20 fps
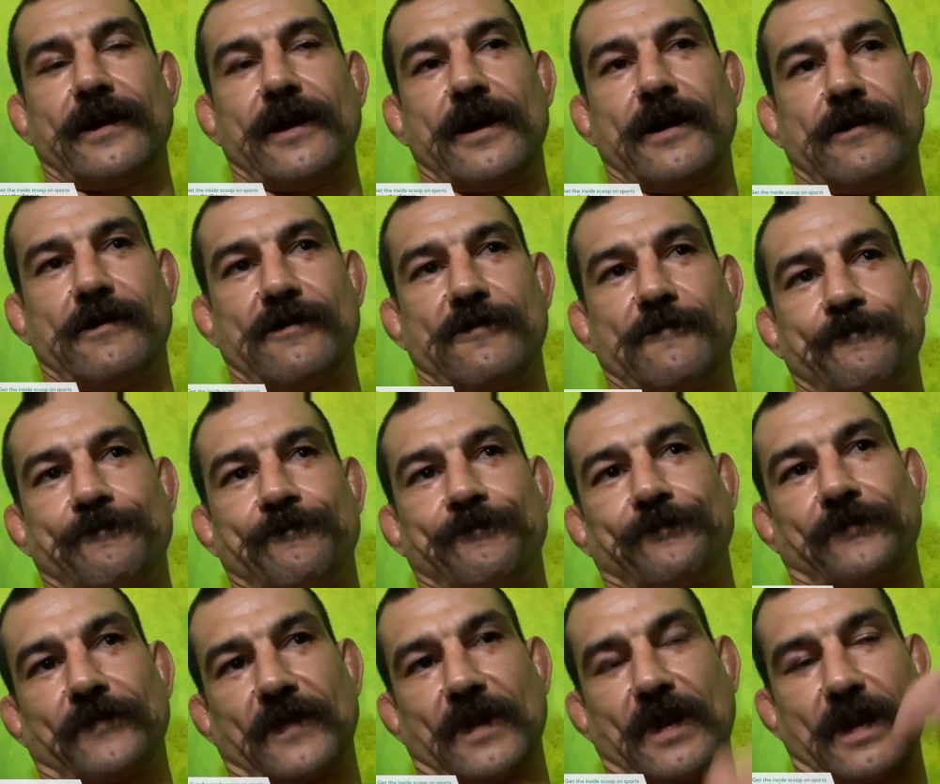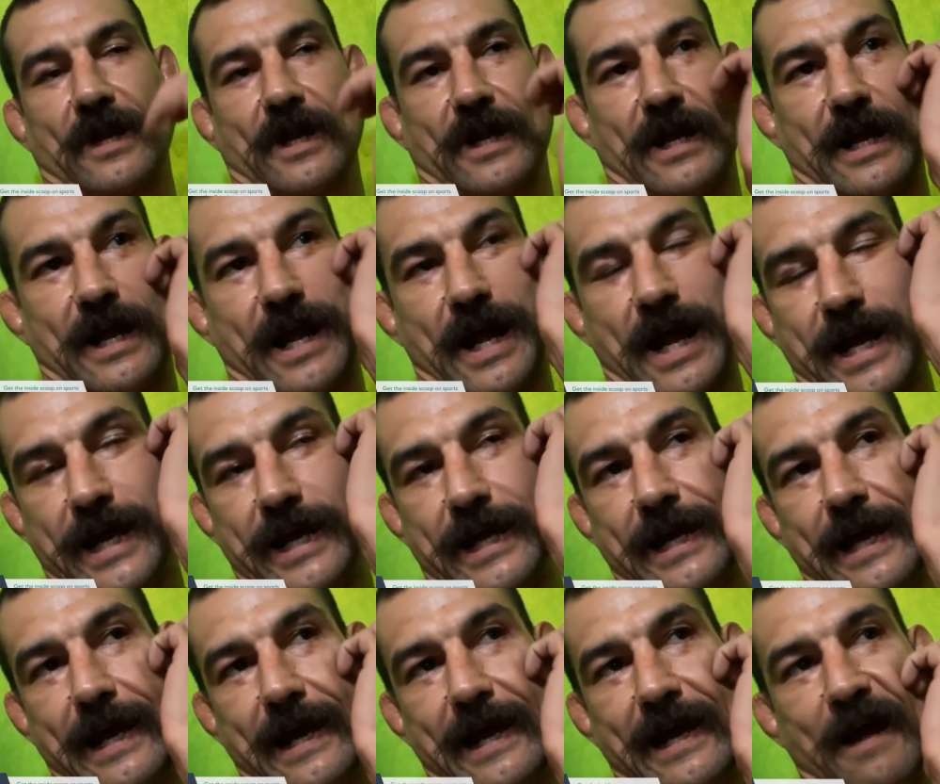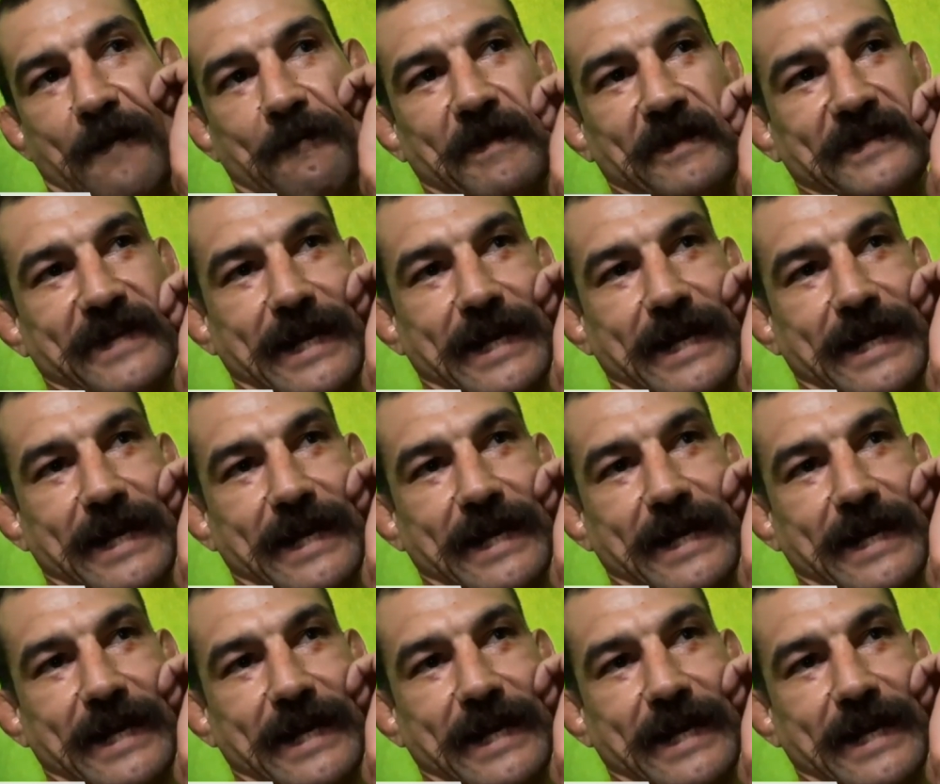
I'm not